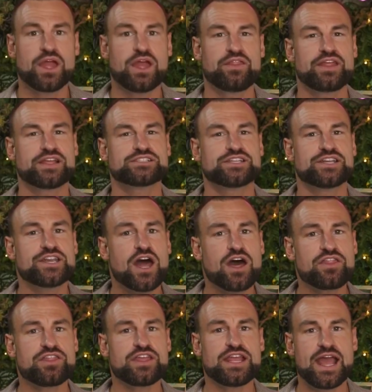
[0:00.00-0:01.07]
there's
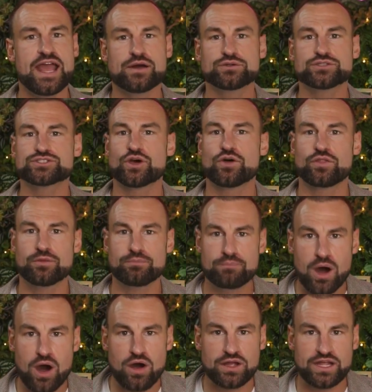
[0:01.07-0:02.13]
nothing else on the
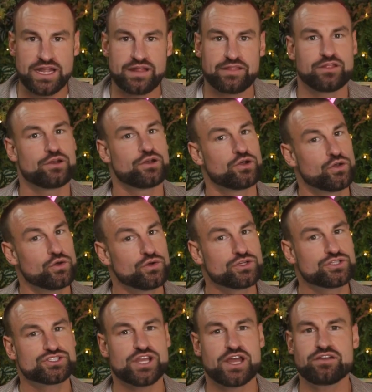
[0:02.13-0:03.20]
market that
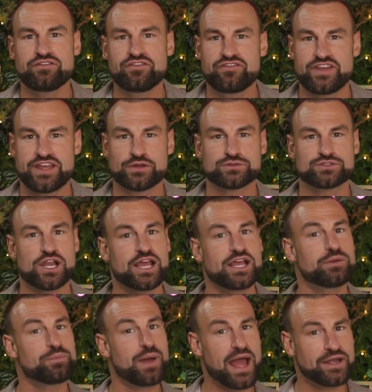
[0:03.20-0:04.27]
looks and feels like a
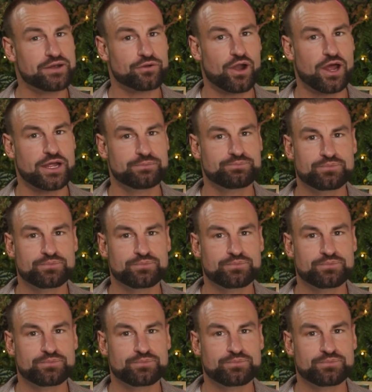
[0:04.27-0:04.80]
Panerai.